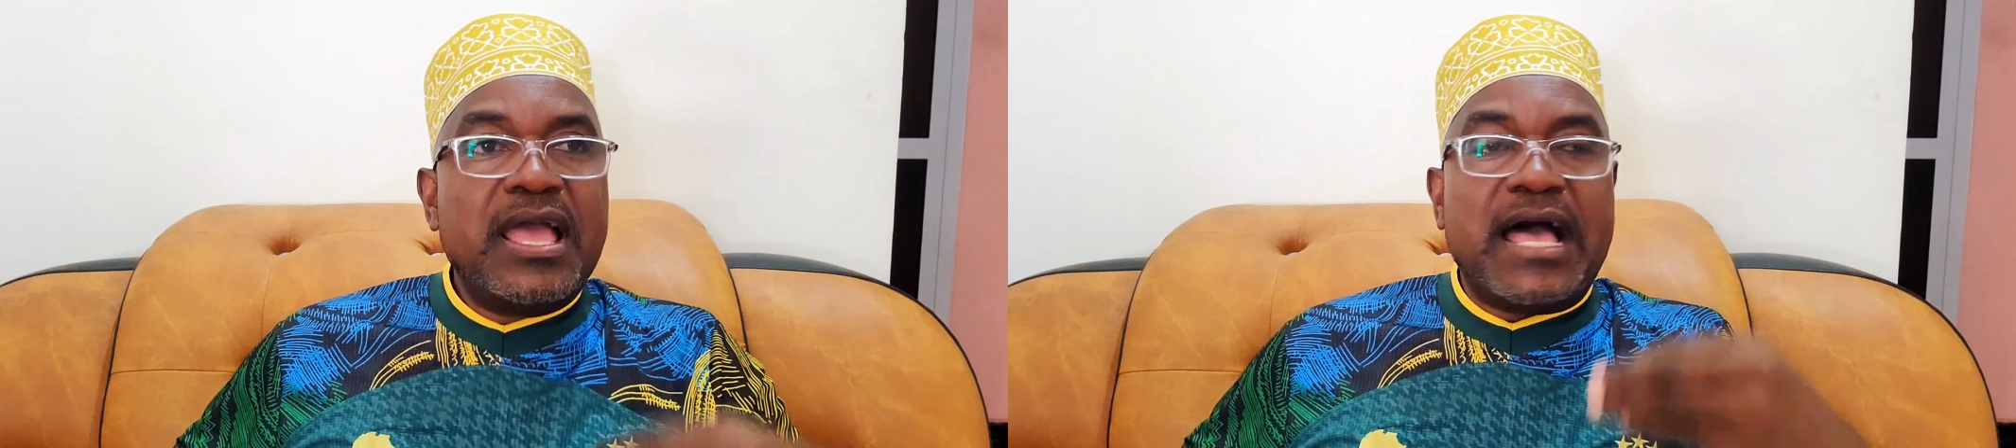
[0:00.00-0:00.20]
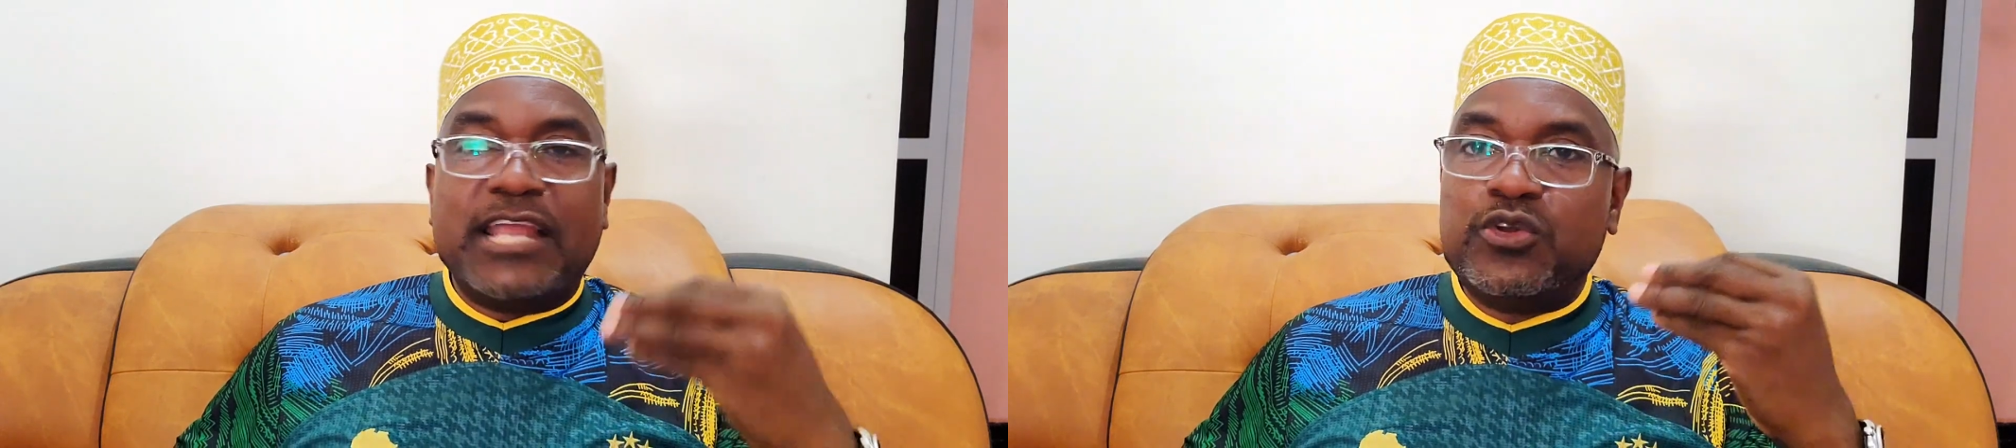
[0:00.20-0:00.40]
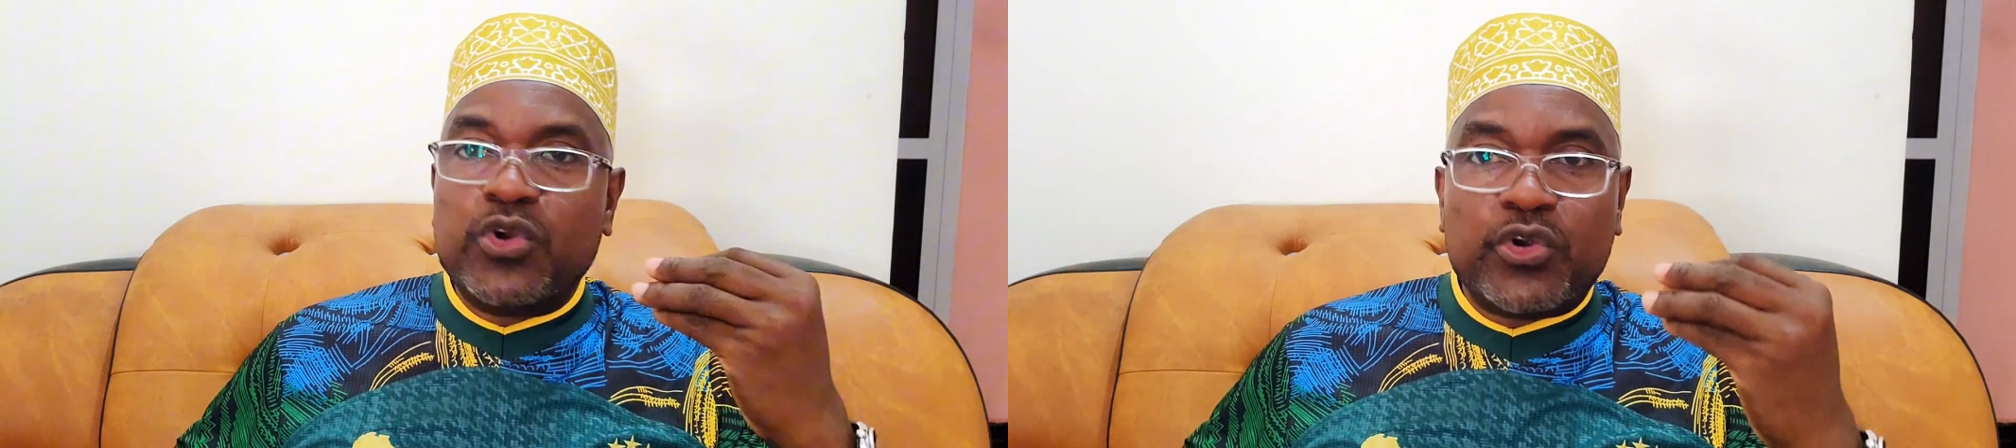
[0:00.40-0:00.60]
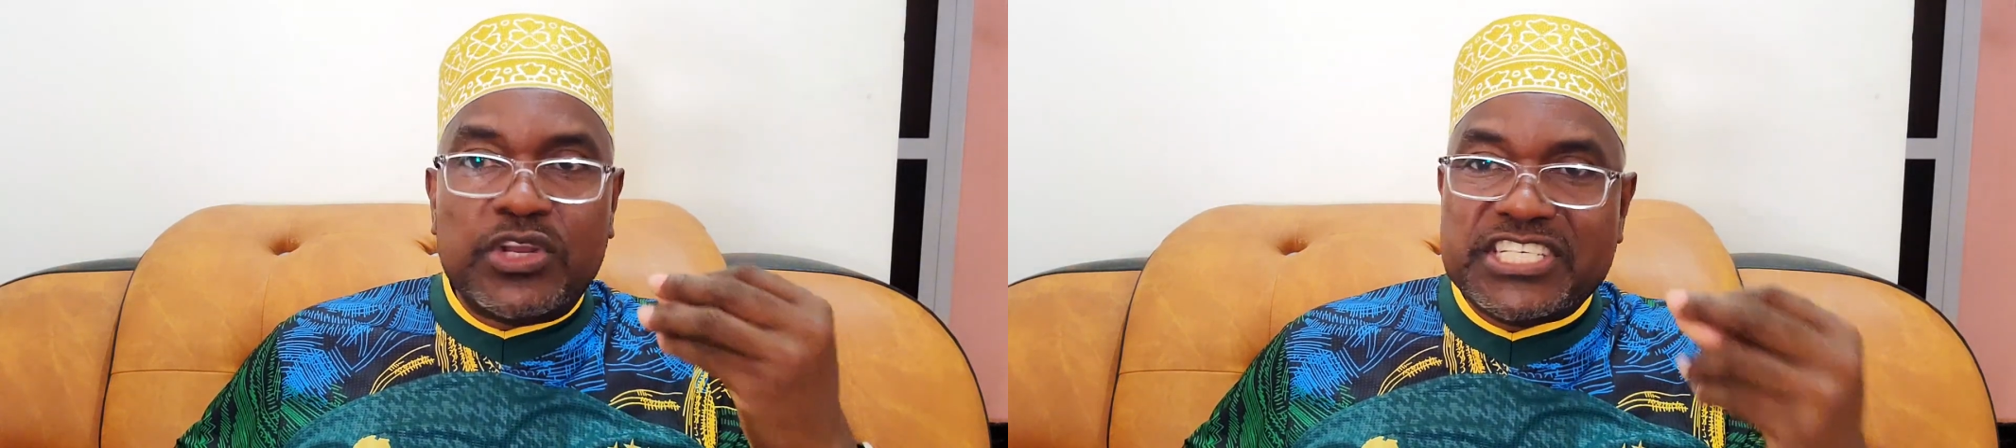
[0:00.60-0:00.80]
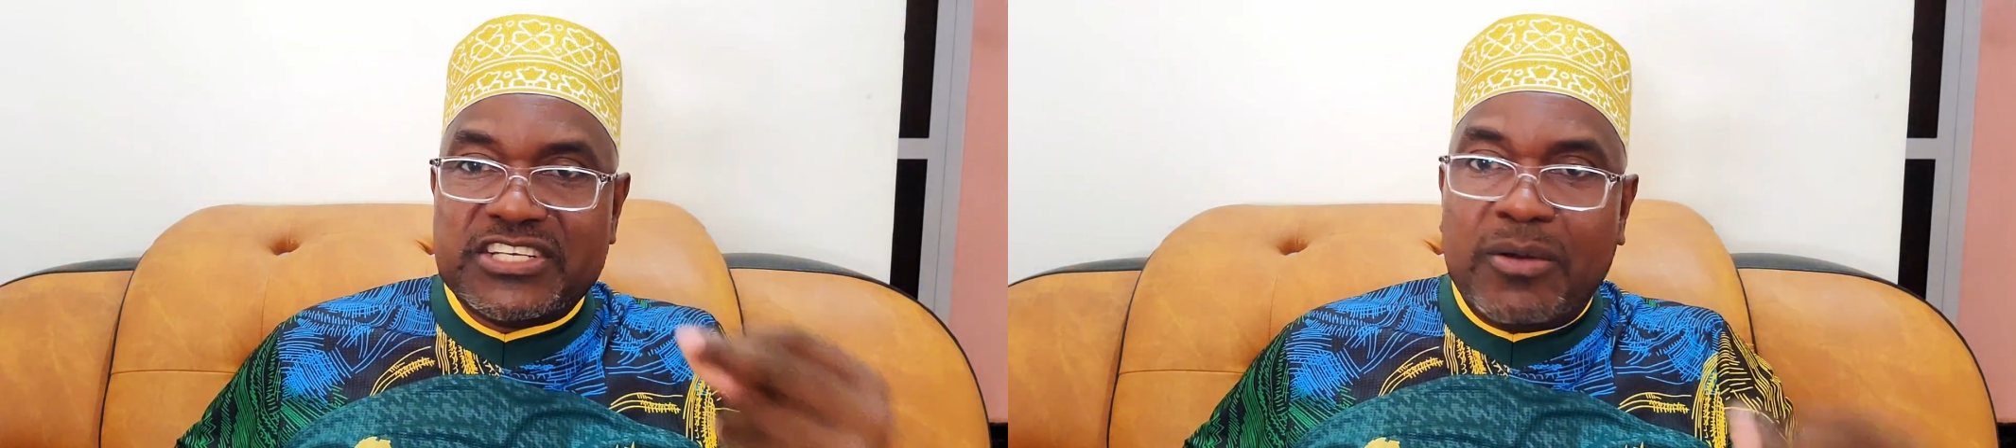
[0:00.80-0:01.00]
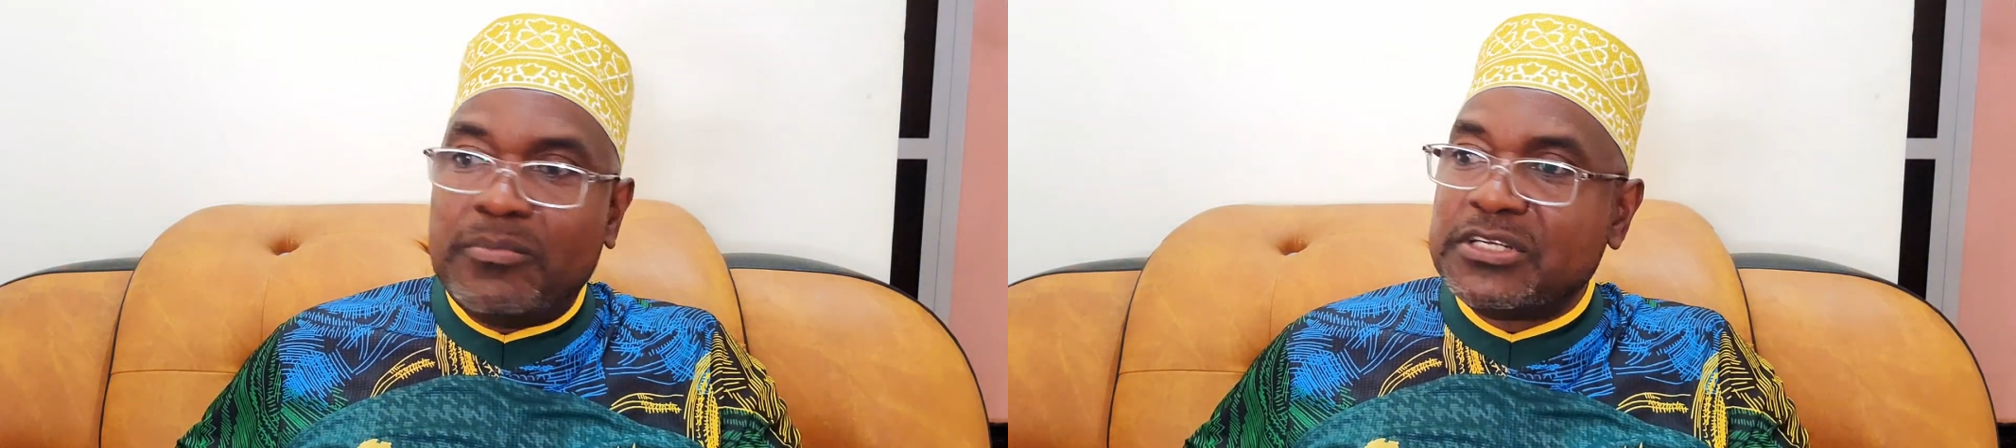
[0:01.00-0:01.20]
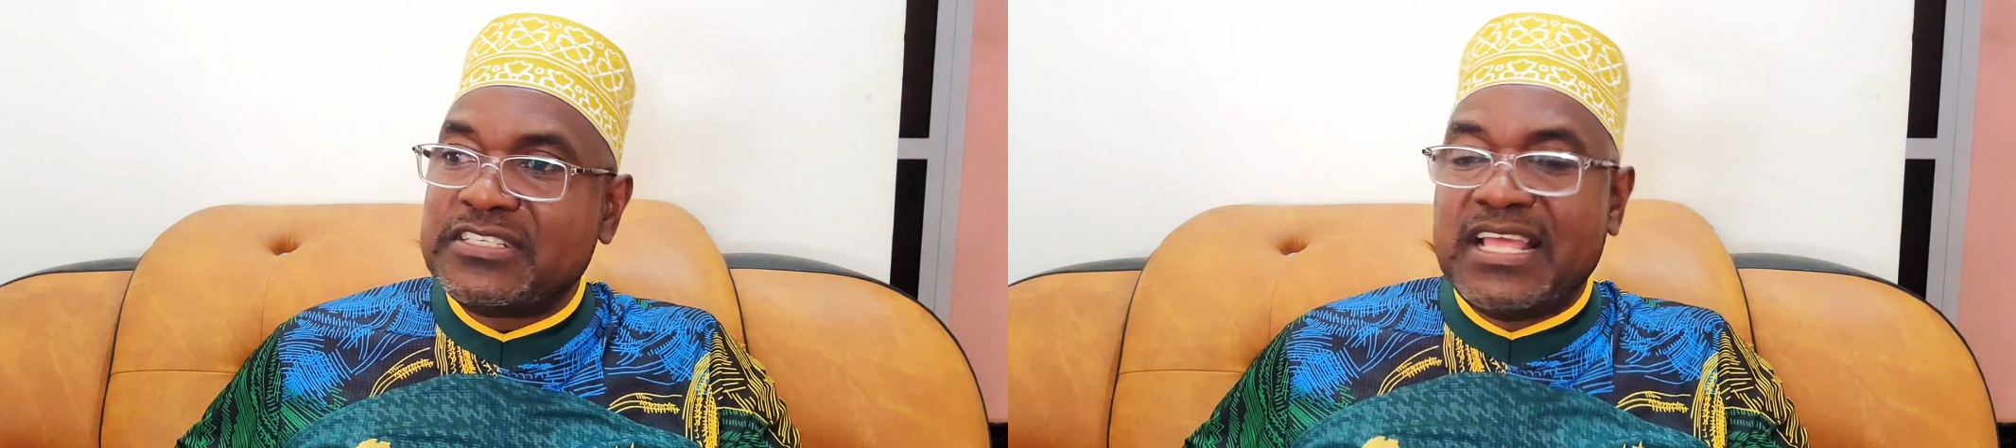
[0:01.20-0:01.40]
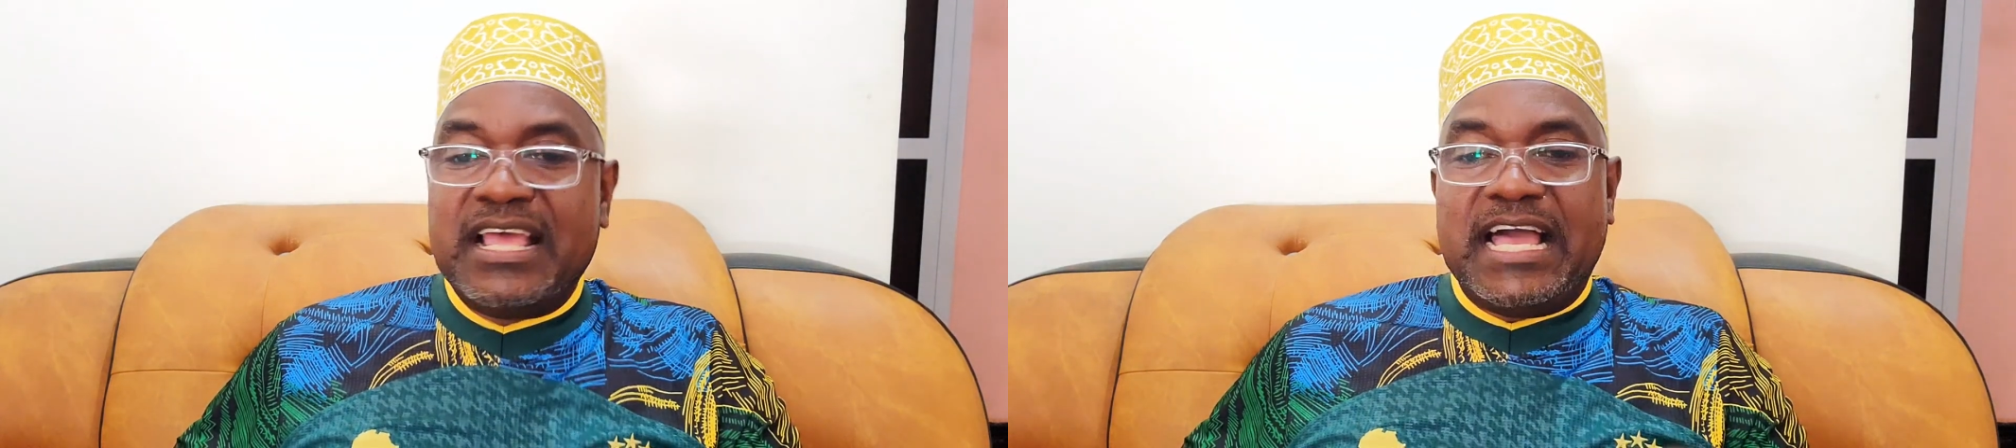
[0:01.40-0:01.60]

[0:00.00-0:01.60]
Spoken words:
I don't crunch numbers.